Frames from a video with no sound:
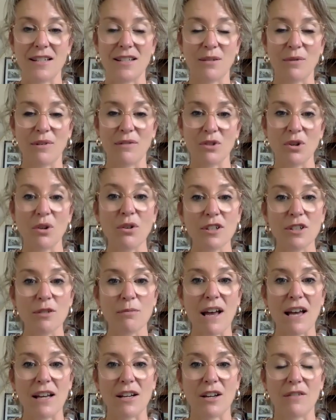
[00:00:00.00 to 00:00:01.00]
that we've talked
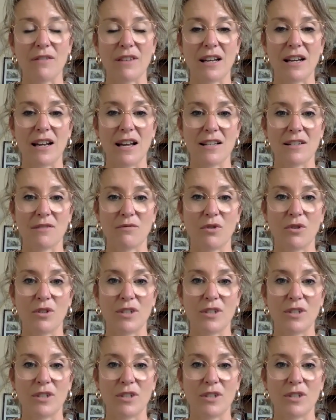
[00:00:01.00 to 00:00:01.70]
about over the last 4